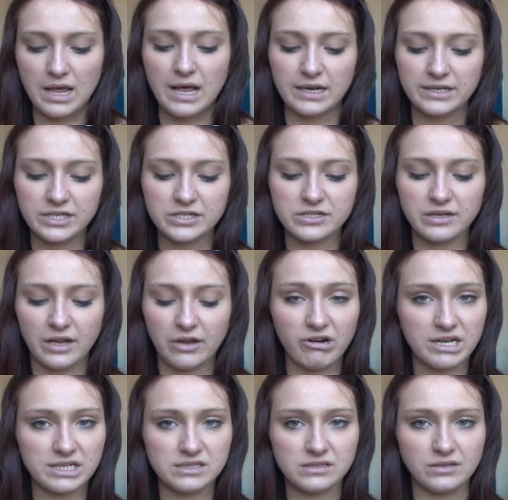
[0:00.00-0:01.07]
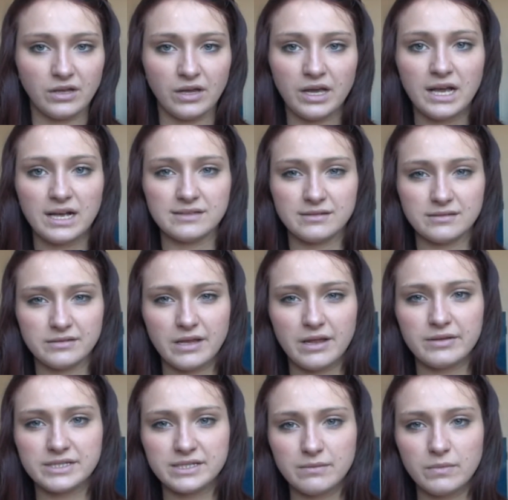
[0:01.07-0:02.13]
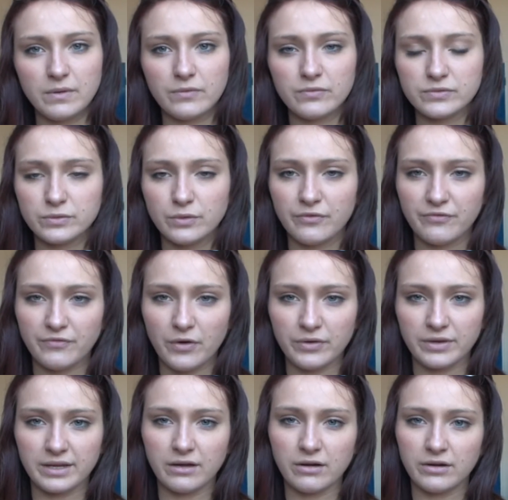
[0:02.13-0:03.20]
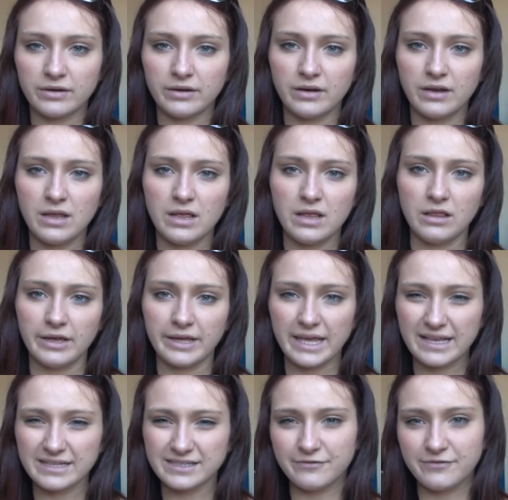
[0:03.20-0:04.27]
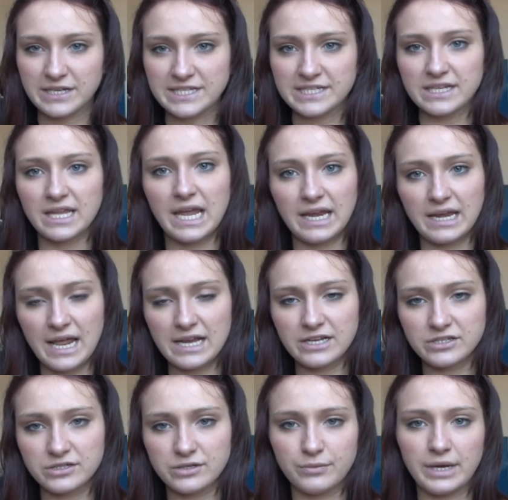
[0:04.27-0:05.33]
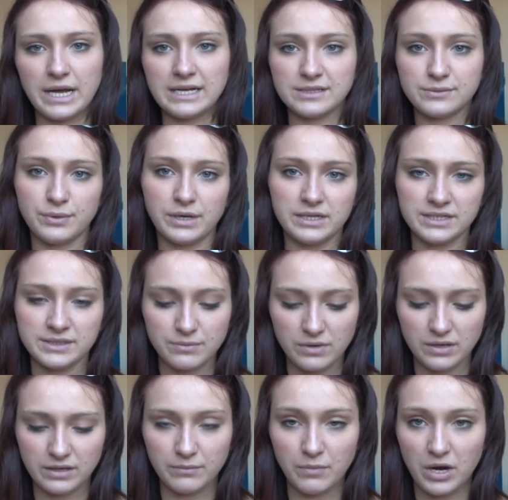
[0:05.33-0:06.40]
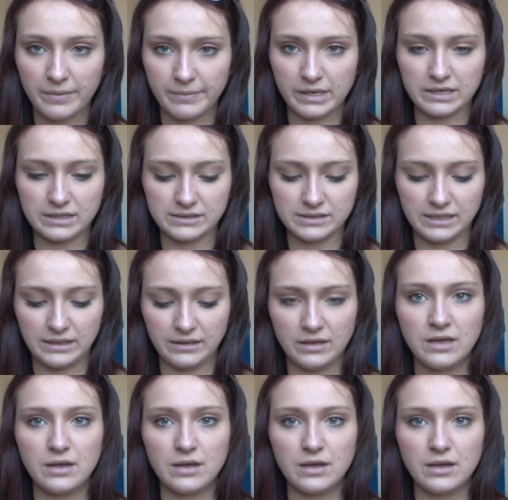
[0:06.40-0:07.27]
Additionally, Grazia has a similar sort of font and like a sophisticated edge to it, as well as my magazine,